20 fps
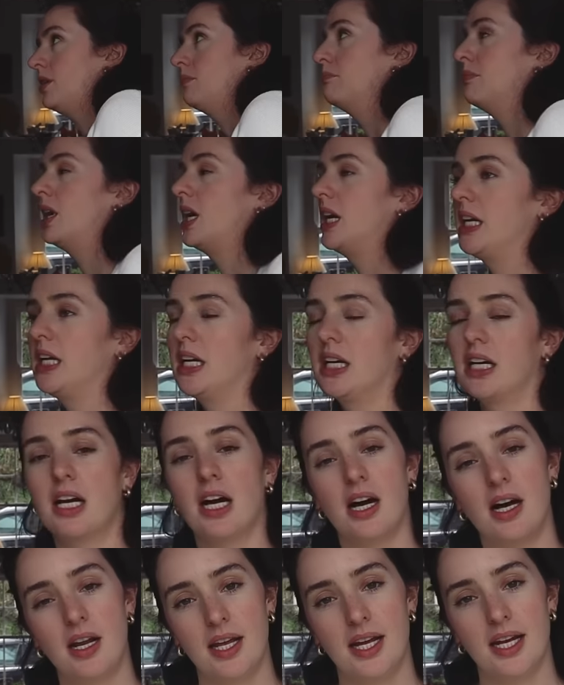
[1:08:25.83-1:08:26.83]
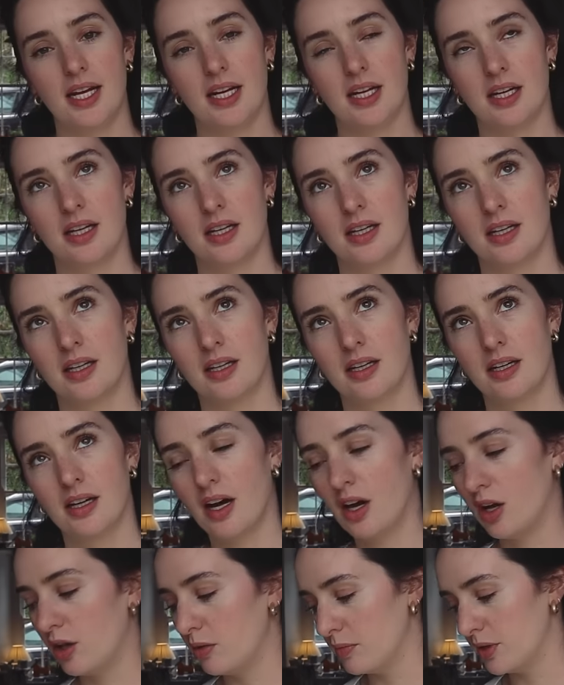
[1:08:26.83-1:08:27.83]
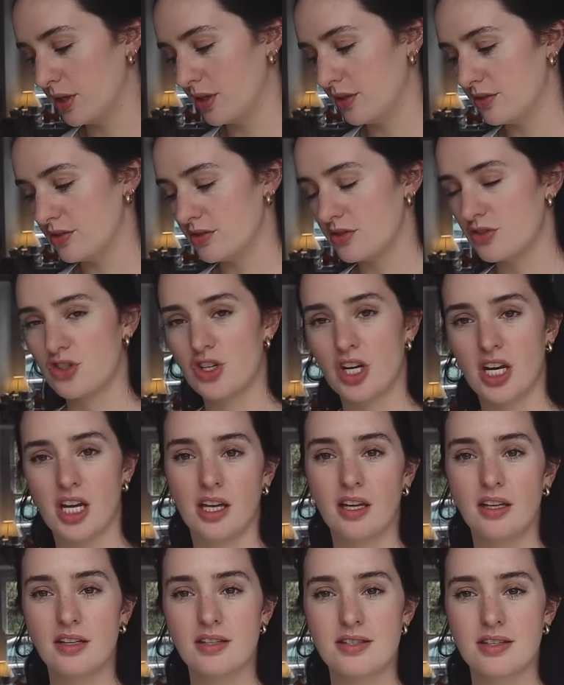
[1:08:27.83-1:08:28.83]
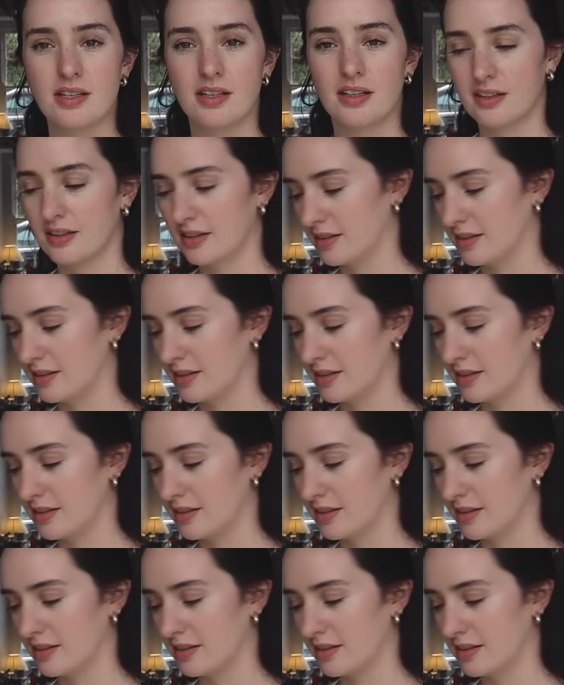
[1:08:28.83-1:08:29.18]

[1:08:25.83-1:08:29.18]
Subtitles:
My garlic almond cheese.